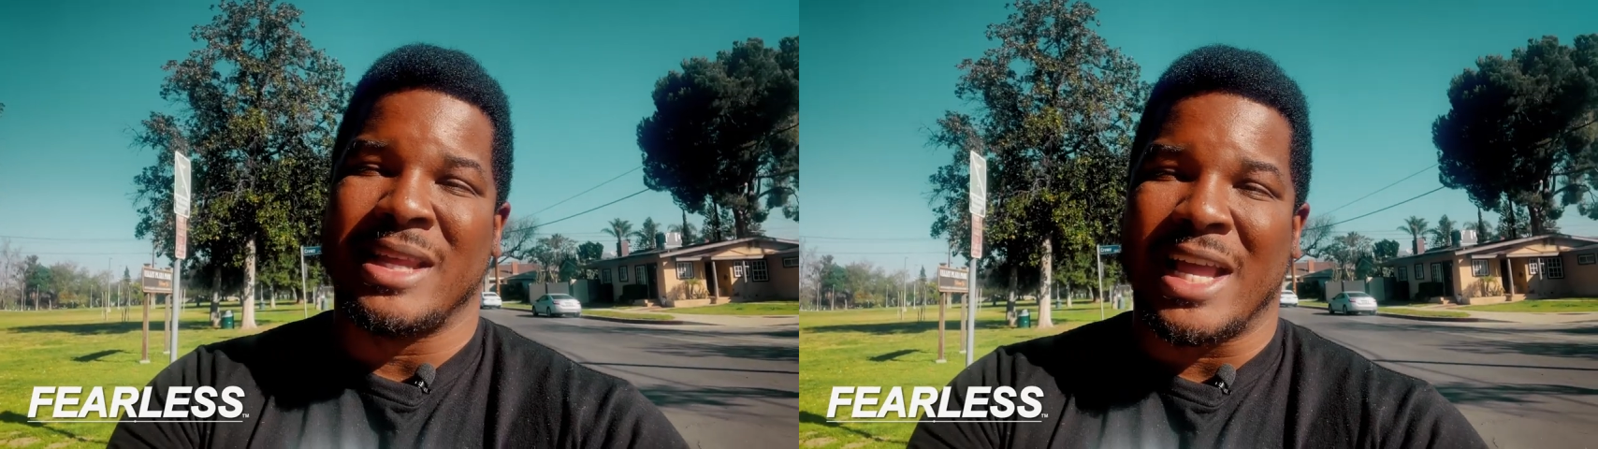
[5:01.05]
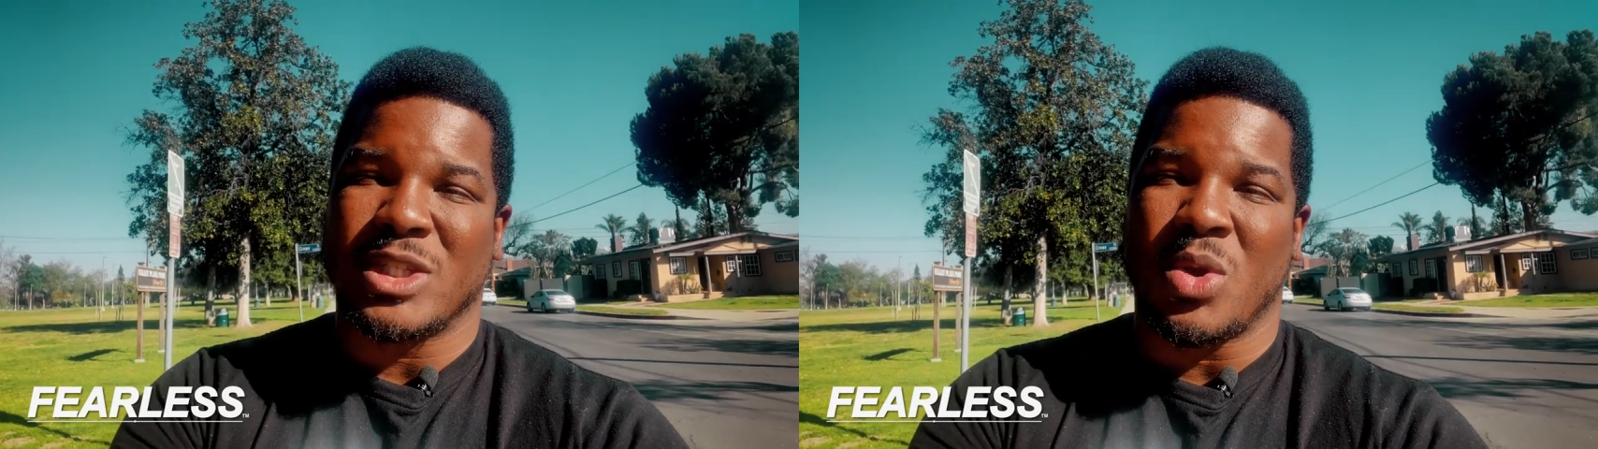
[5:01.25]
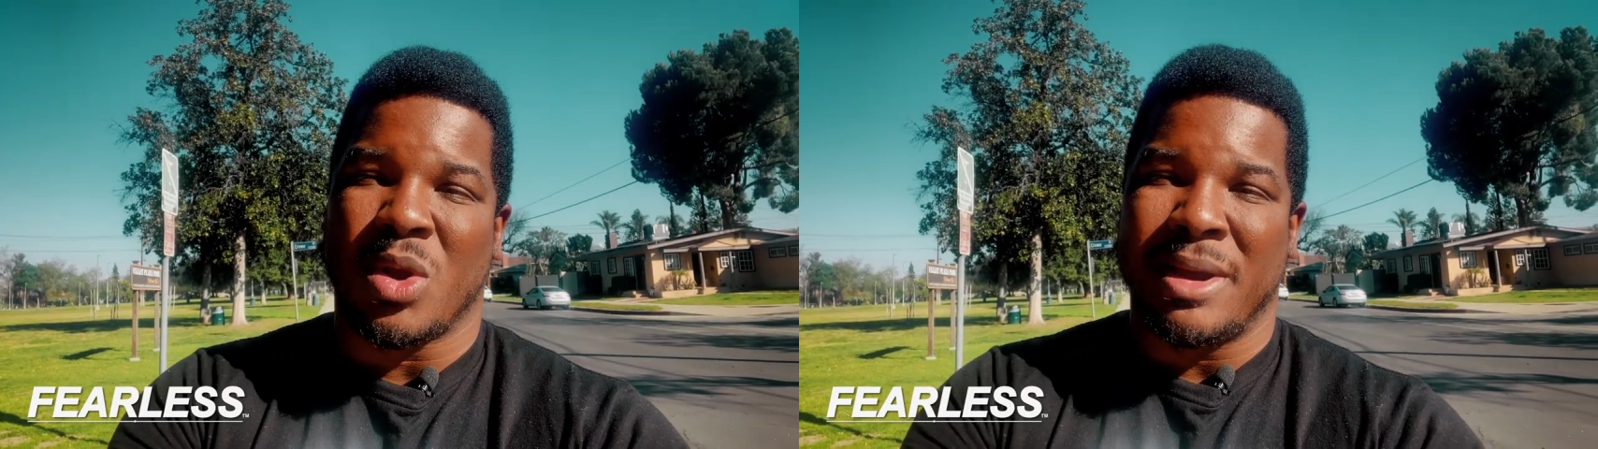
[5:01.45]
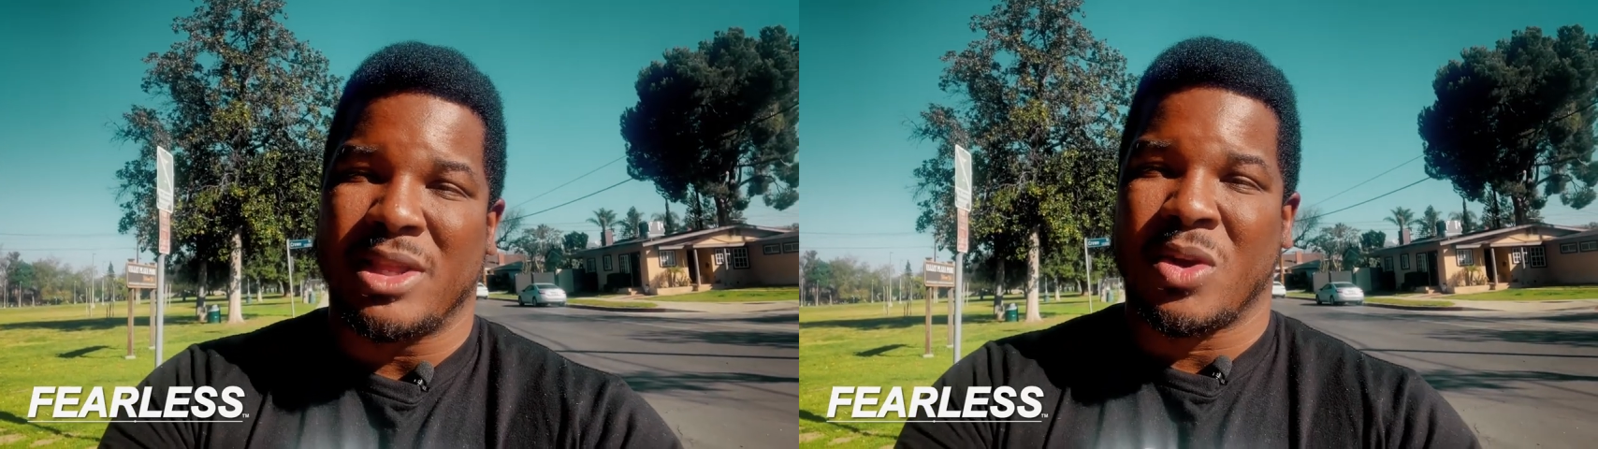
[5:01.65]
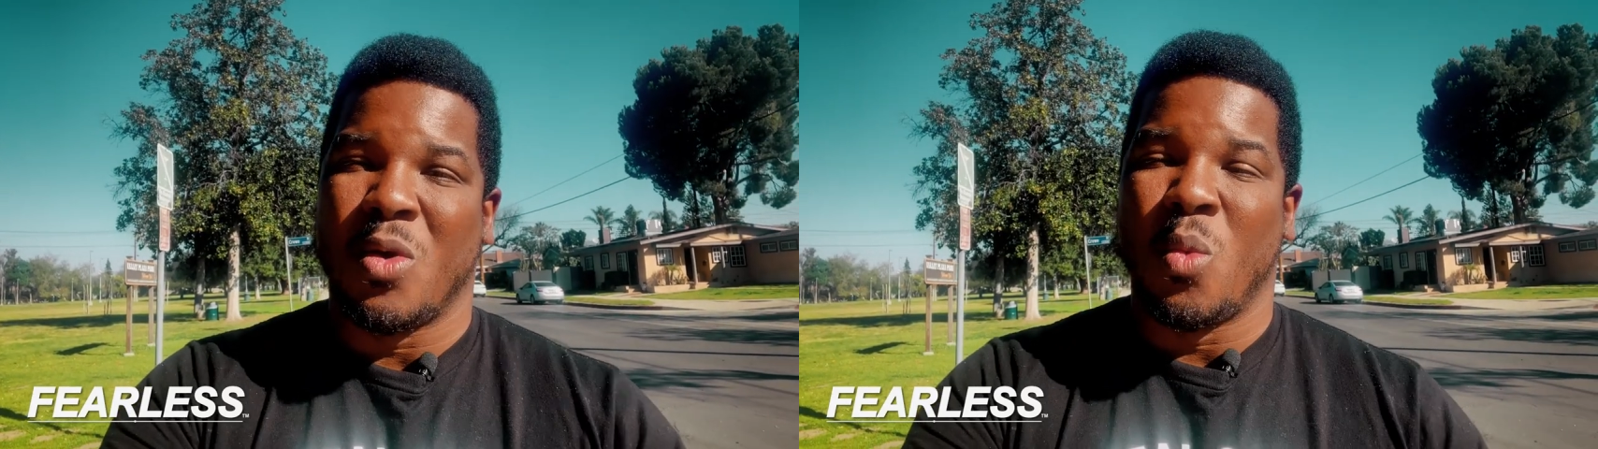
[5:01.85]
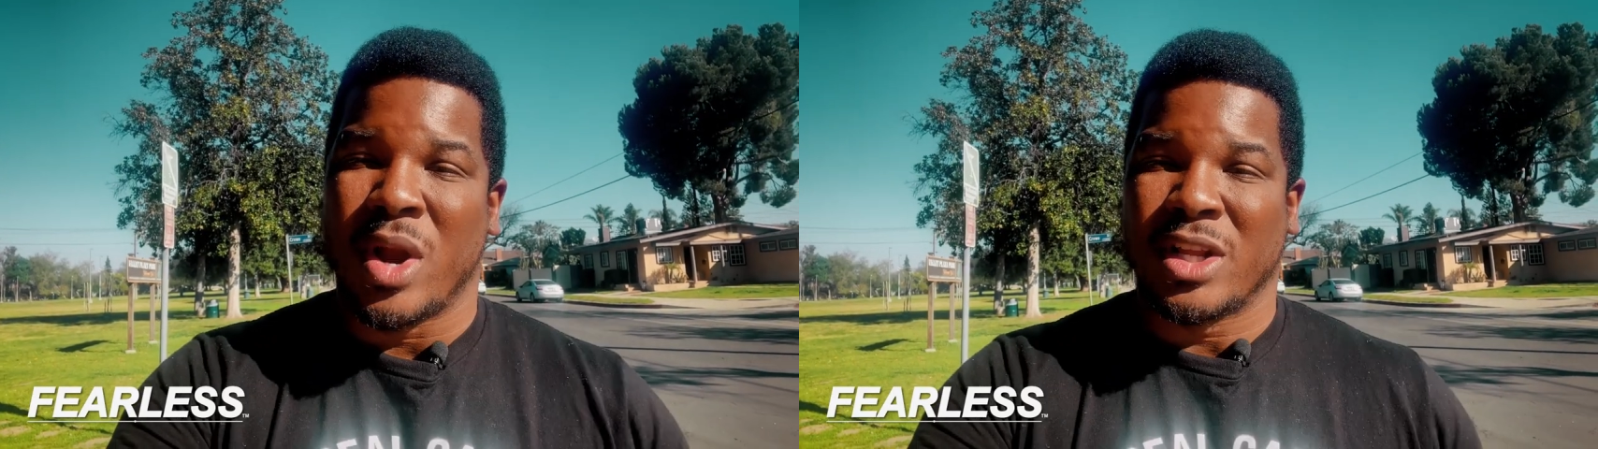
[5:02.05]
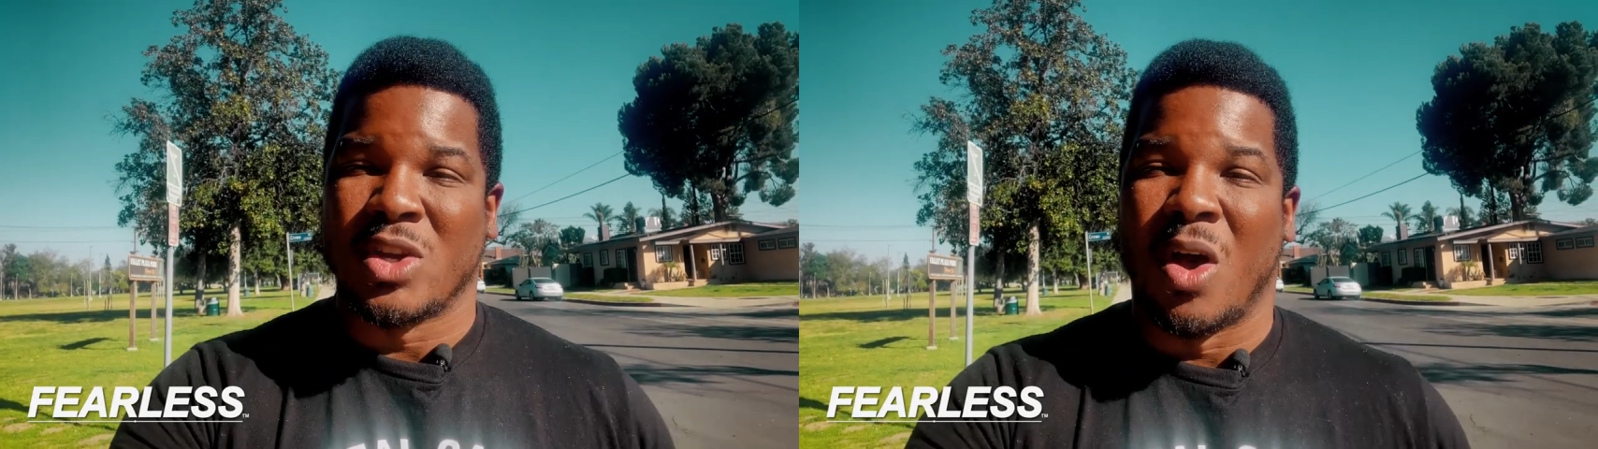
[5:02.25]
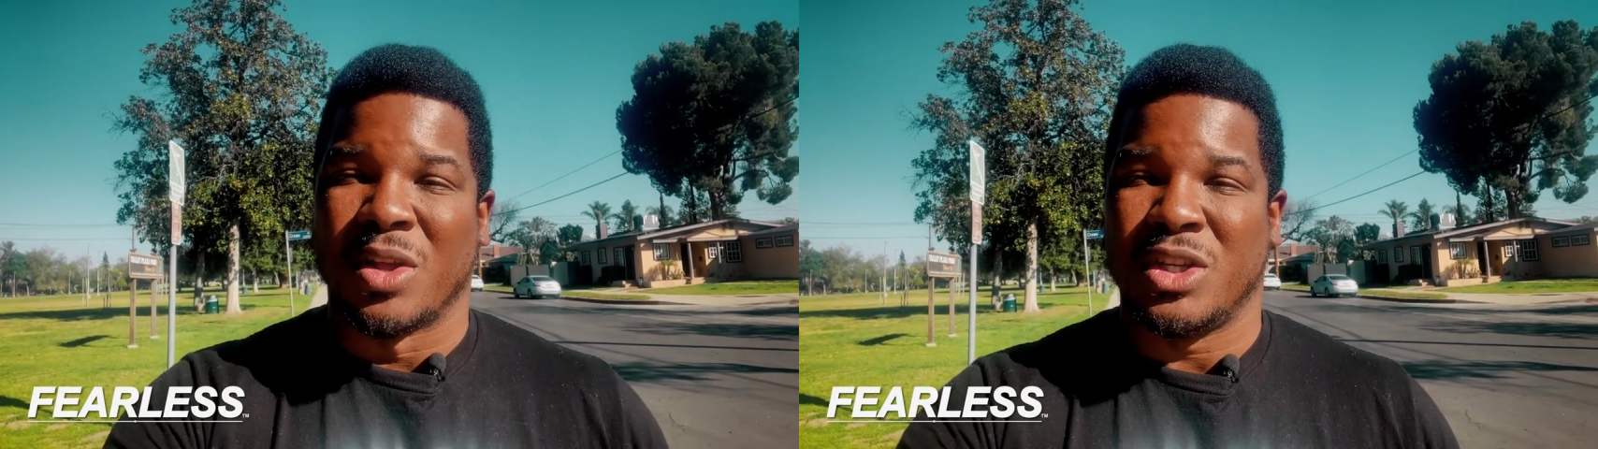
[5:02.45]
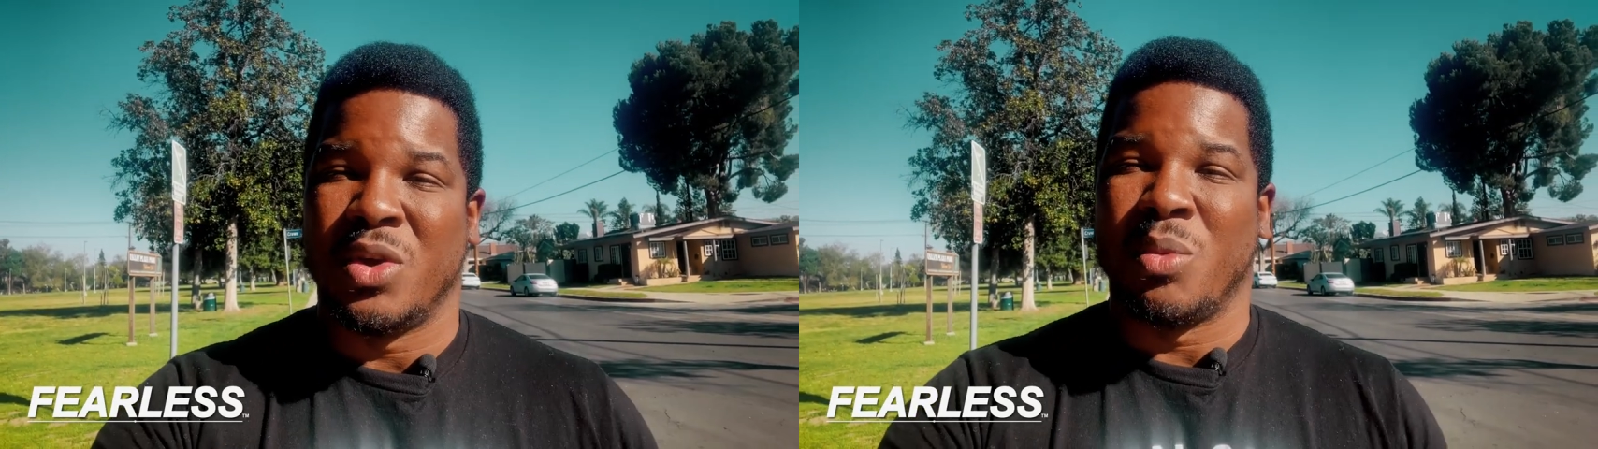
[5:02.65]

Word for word: That's going to make the girl want to talk to you